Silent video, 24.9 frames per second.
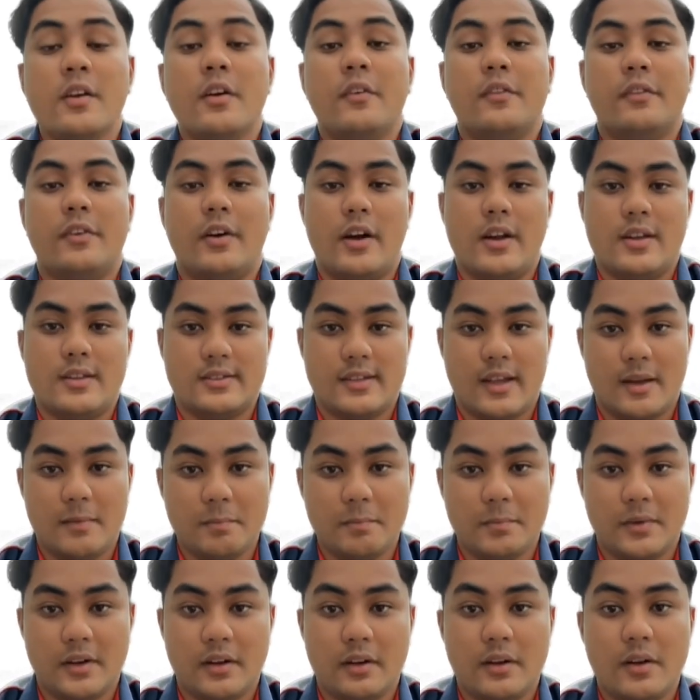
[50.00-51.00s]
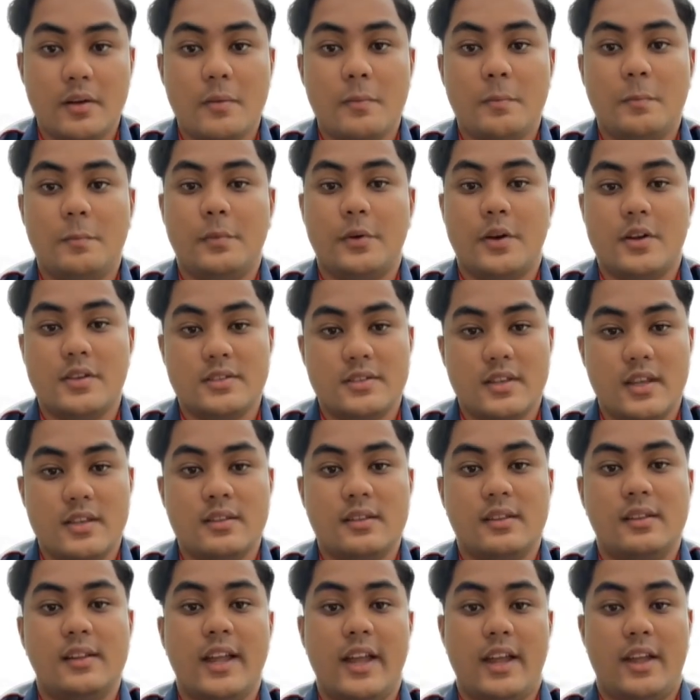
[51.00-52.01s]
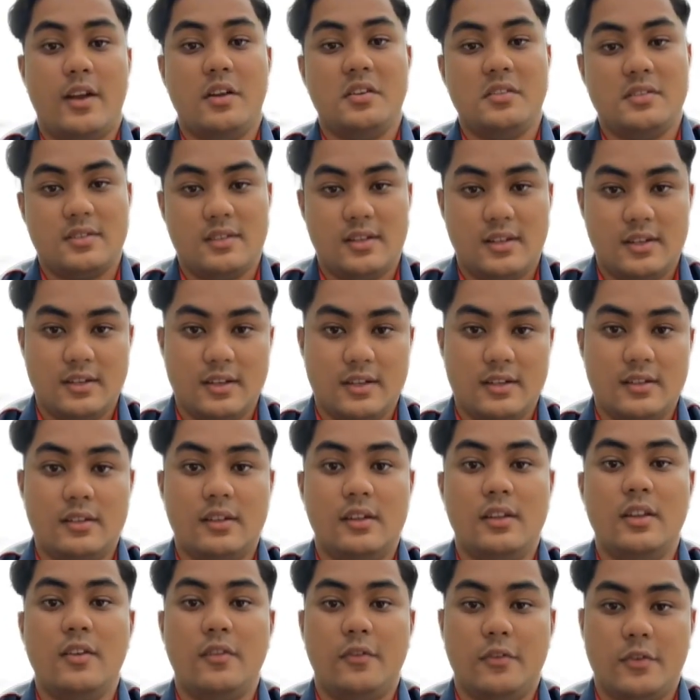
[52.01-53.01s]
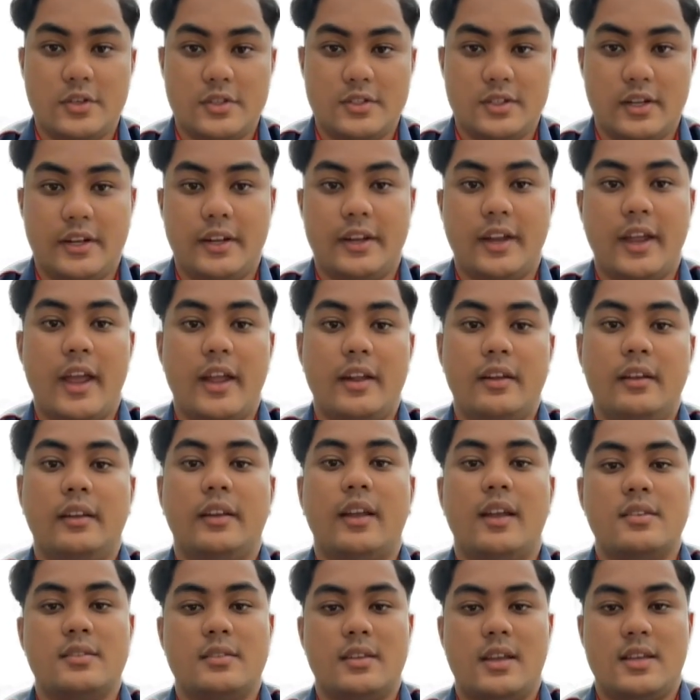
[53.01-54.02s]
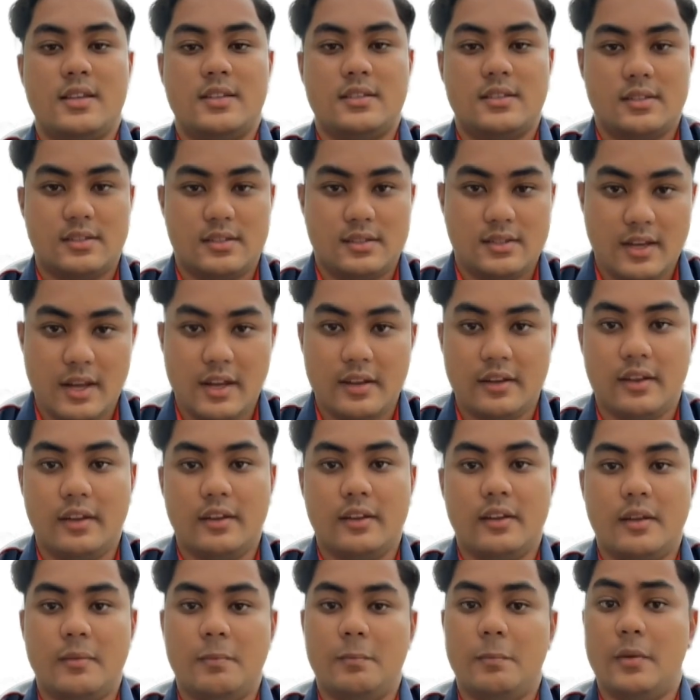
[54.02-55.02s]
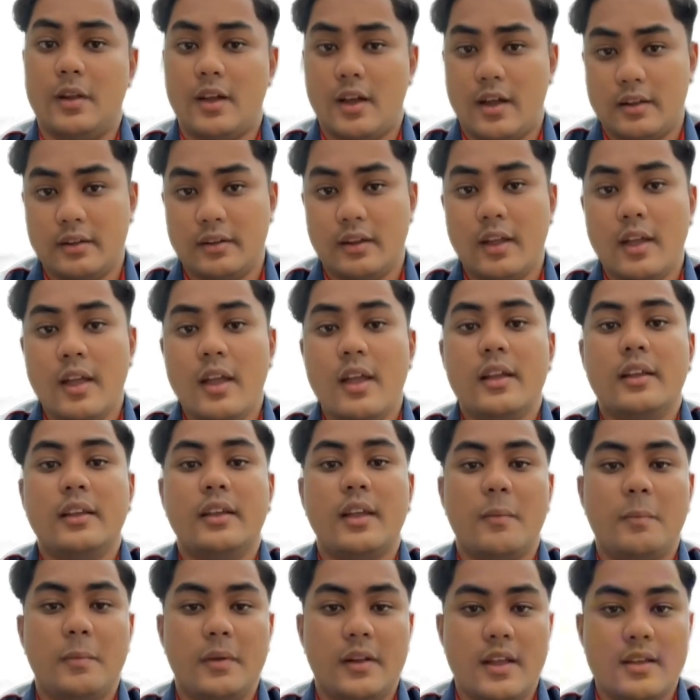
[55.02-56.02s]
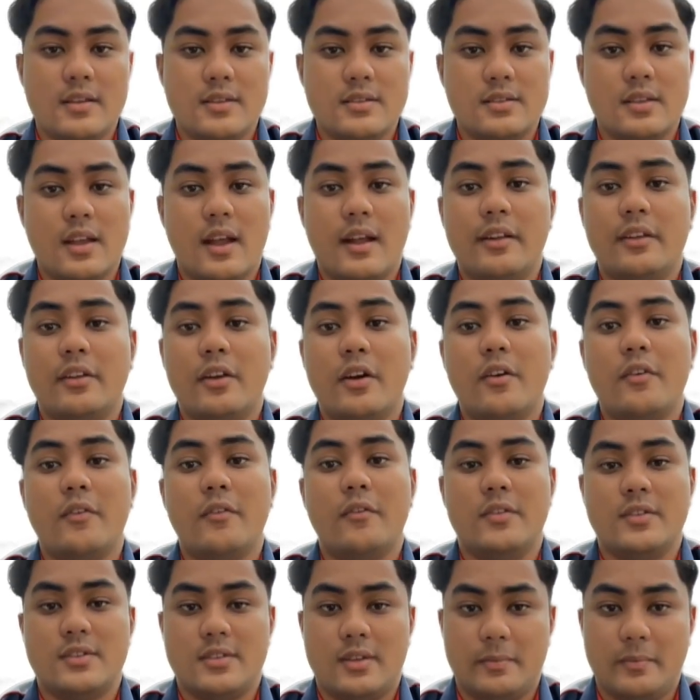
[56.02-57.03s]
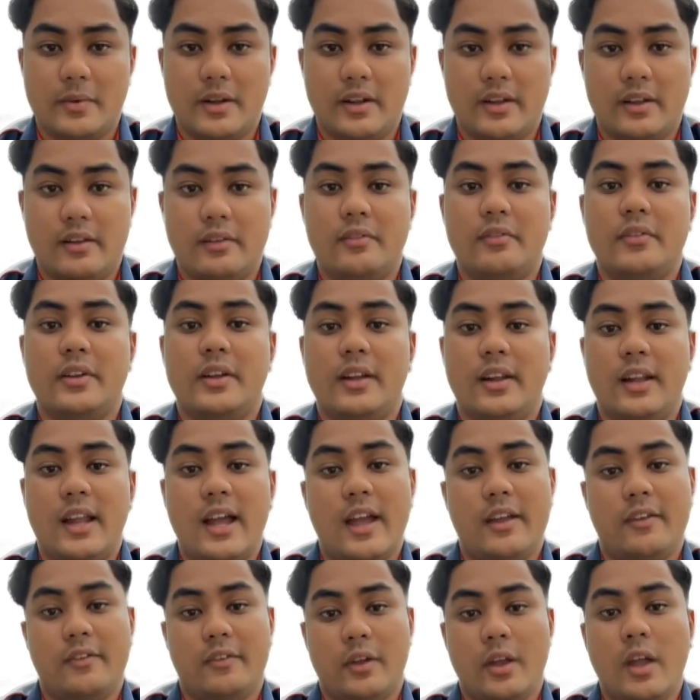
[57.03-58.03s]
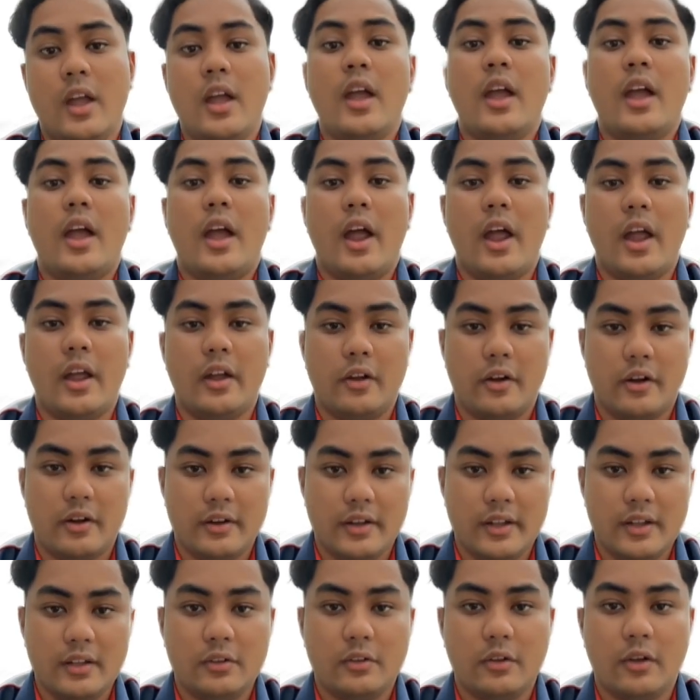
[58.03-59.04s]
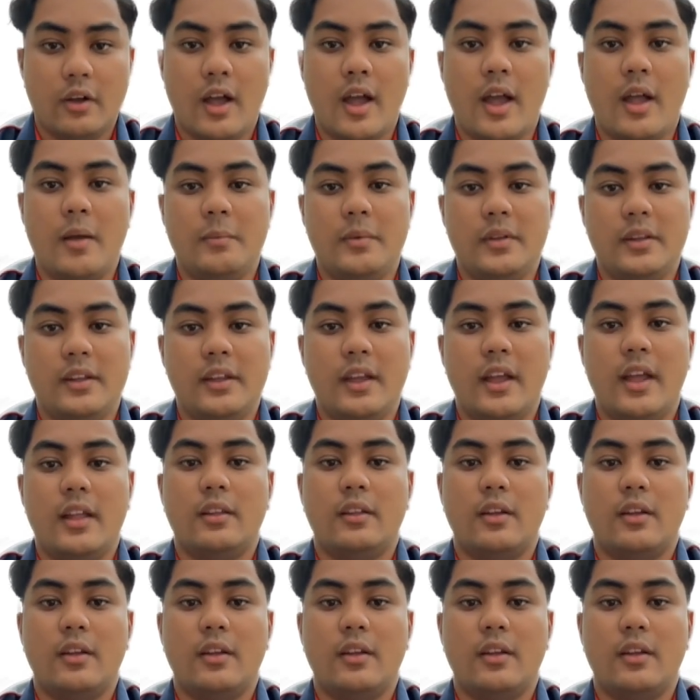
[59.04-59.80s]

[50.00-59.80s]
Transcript: For example, processes like oxygen diffusion and gas exchange in the blood capillaries are not visible in real life. According to Habidi et